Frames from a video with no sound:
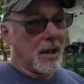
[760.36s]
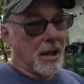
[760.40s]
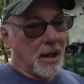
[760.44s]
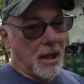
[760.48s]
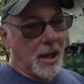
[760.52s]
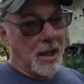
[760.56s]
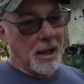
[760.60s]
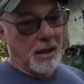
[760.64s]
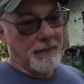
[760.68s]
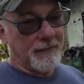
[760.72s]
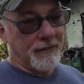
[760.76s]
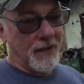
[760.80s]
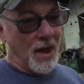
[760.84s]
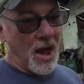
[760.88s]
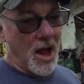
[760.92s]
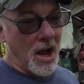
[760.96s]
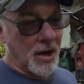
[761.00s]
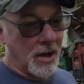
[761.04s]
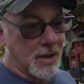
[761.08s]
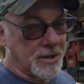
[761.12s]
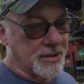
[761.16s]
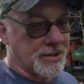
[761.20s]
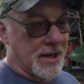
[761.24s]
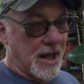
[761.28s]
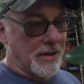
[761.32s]

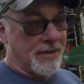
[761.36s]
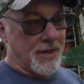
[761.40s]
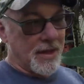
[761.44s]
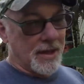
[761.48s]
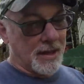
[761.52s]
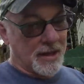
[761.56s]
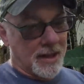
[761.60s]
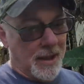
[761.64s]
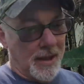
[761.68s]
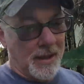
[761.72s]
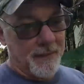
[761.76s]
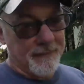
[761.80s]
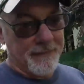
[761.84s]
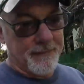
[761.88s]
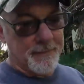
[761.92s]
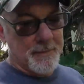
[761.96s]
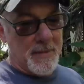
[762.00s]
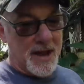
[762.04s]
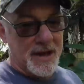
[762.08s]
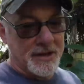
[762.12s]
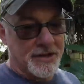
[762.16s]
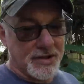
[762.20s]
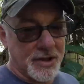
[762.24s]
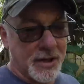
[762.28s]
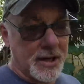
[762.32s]
vloggers, I think, have
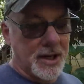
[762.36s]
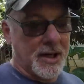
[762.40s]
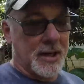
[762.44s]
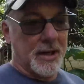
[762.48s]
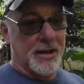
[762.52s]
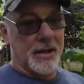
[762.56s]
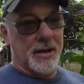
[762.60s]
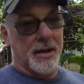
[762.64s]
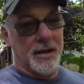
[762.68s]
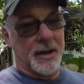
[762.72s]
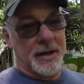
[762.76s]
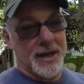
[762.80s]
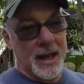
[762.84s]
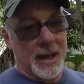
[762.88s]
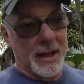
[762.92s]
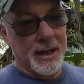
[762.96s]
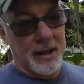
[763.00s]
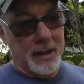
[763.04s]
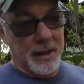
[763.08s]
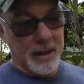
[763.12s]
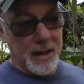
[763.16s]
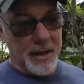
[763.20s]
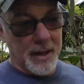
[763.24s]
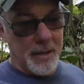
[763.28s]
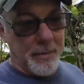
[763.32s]
mentioned it, and they're
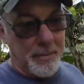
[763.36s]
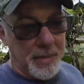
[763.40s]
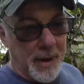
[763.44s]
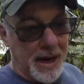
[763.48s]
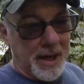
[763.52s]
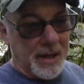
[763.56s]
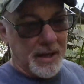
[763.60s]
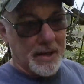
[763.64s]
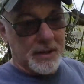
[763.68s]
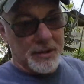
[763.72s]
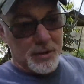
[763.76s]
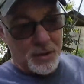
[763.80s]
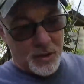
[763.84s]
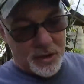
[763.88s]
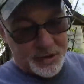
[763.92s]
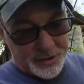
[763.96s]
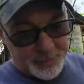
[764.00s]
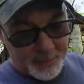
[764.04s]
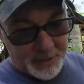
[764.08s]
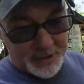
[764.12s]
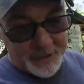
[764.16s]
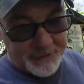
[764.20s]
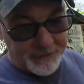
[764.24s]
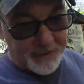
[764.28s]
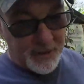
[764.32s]
getting paid
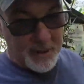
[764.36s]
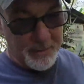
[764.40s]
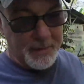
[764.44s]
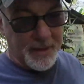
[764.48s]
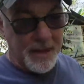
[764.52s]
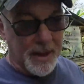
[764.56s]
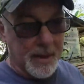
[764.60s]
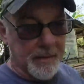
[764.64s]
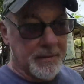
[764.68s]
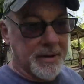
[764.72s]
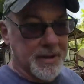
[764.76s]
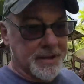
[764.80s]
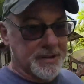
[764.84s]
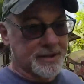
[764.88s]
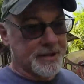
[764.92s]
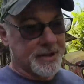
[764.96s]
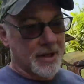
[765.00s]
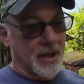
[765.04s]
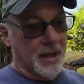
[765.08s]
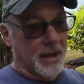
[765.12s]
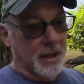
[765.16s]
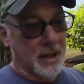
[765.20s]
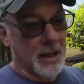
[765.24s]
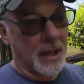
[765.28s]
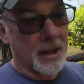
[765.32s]
endorsements from them, is
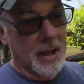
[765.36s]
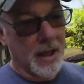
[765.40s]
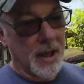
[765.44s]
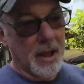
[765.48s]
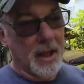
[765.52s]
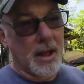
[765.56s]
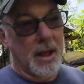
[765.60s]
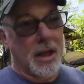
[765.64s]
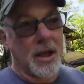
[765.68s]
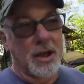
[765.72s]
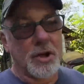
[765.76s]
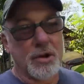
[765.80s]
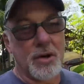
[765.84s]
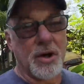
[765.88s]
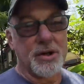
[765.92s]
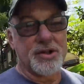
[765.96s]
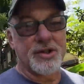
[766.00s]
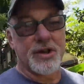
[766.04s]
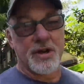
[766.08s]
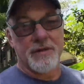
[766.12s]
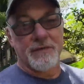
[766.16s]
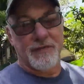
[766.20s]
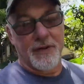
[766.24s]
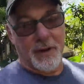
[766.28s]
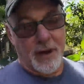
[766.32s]

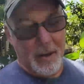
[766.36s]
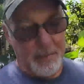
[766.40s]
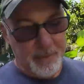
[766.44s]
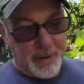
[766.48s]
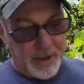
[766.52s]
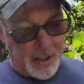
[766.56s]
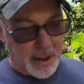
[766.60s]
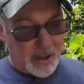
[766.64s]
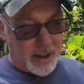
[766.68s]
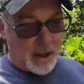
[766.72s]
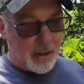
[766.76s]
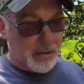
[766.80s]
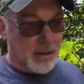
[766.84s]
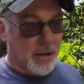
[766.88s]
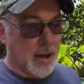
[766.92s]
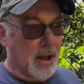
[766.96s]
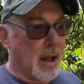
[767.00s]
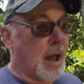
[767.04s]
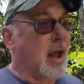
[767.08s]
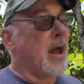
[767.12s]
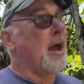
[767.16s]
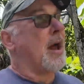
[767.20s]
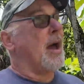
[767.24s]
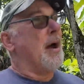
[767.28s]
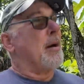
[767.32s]
Christian Filipino.
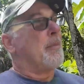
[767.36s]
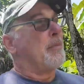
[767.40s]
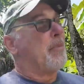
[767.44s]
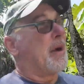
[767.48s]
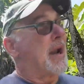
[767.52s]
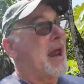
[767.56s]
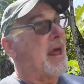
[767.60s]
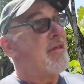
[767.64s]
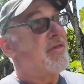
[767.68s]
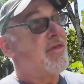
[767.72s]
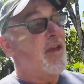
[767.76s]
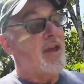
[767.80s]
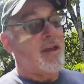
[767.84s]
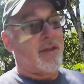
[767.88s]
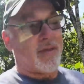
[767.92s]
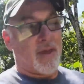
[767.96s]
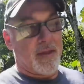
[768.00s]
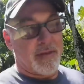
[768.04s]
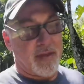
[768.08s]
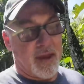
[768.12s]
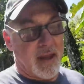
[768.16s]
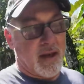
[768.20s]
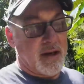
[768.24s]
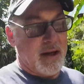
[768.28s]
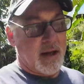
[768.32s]
But I think
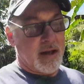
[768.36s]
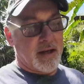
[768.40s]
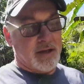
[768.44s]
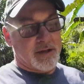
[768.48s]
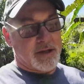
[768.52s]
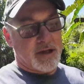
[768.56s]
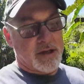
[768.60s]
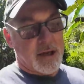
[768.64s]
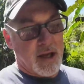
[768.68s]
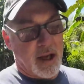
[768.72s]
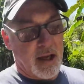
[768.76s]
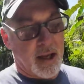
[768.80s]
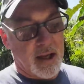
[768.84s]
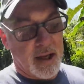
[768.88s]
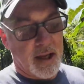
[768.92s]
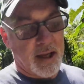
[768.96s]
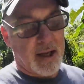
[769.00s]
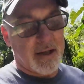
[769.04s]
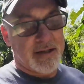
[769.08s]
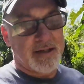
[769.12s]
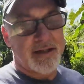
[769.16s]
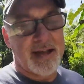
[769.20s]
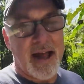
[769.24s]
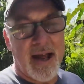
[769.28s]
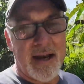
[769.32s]
that it is,
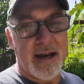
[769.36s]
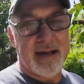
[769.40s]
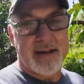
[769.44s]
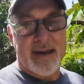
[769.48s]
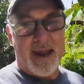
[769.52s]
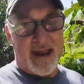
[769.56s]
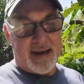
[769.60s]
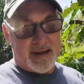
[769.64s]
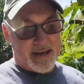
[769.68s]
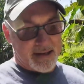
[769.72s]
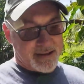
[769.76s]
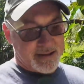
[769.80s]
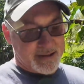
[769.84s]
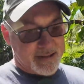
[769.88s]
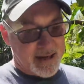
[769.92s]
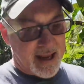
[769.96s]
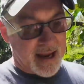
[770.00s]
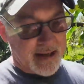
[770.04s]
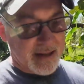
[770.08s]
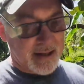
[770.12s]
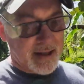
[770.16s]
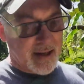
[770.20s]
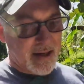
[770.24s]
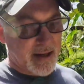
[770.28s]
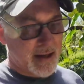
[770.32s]
it's not a dating
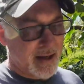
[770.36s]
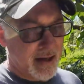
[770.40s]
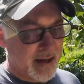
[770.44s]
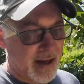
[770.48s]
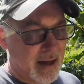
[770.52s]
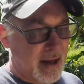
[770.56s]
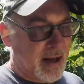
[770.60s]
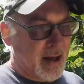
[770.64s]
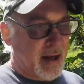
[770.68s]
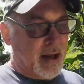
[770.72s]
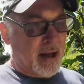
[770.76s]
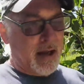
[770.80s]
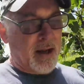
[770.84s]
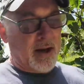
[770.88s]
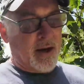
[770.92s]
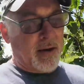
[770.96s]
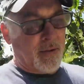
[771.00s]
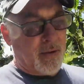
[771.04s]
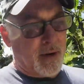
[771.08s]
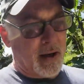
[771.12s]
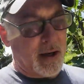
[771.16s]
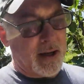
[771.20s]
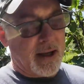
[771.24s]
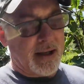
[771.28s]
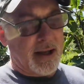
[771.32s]
site,
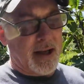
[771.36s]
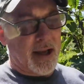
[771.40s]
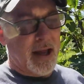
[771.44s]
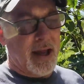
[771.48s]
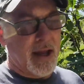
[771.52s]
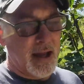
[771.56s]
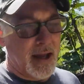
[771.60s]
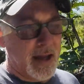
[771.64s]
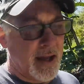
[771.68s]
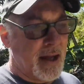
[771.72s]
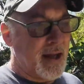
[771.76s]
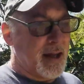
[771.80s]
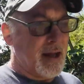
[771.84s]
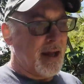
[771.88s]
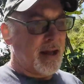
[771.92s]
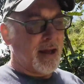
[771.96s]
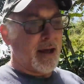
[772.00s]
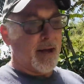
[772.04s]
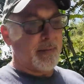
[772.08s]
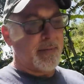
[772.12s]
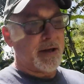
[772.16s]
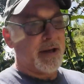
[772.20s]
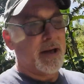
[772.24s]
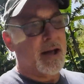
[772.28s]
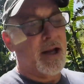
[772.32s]
really.
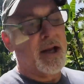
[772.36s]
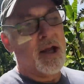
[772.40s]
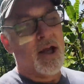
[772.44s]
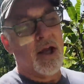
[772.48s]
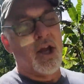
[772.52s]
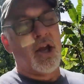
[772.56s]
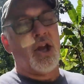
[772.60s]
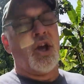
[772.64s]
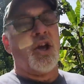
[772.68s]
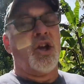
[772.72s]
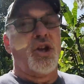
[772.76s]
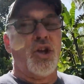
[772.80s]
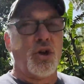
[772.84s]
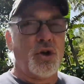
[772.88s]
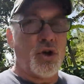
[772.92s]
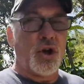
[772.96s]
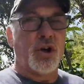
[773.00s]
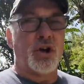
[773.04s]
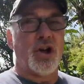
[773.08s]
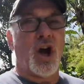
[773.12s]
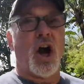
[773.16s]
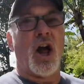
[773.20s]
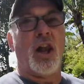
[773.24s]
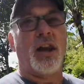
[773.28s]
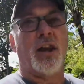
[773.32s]
I mean, you
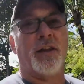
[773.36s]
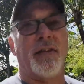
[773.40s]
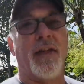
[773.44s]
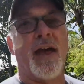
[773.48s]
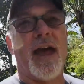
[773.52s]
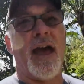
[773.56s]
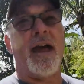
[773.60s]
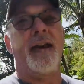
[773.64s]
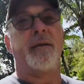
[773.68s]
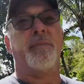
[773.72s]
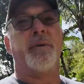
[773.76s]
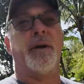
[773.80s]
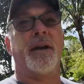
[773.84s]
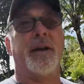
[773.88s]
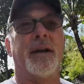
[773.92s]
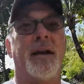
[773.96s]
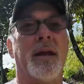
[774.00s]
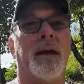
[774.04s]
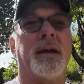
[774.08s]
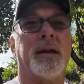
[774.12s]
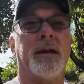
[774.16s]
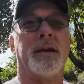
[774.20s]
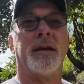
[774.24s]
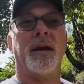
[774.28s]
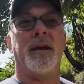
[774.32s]
could call it that, but
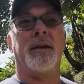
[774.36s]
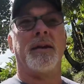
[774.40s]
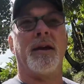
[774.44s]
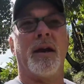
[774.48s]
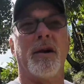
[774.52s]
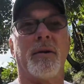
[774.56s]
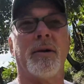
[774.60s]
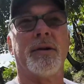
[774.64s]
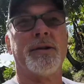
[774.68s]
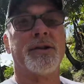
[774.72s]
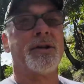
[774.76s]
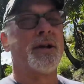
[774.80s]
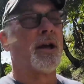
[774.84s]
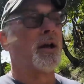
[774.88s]
you know,